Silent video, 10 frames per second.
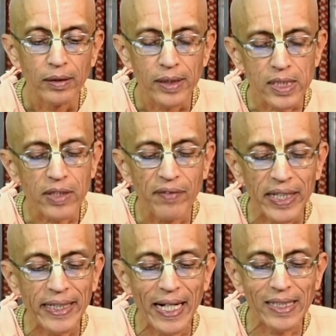There is a
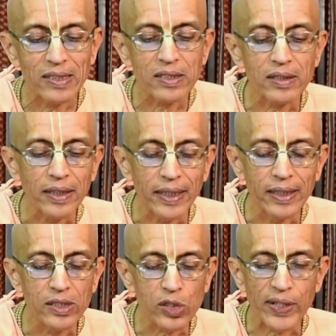very nice
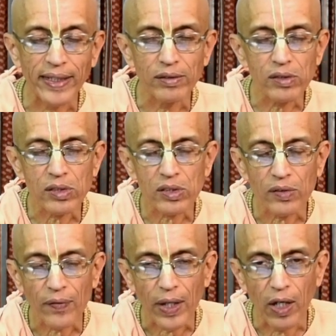
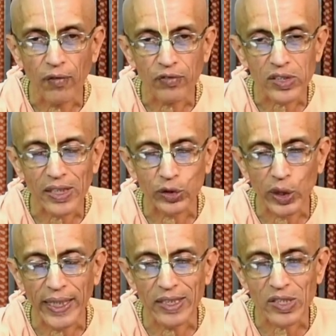instance of such
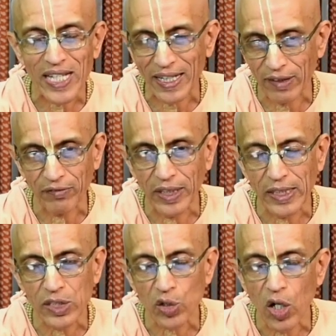a
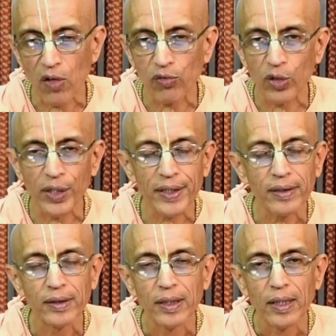sacrifice
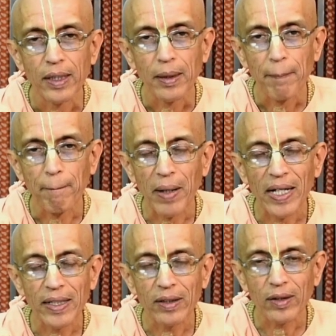offered
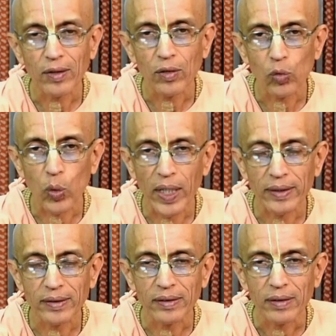by
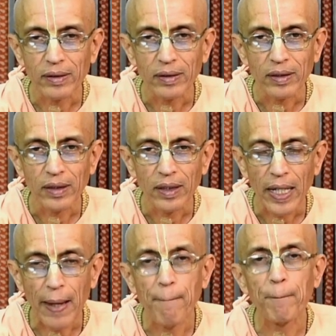one
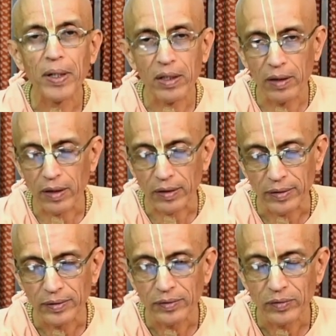
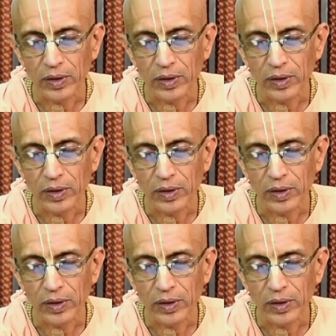emperor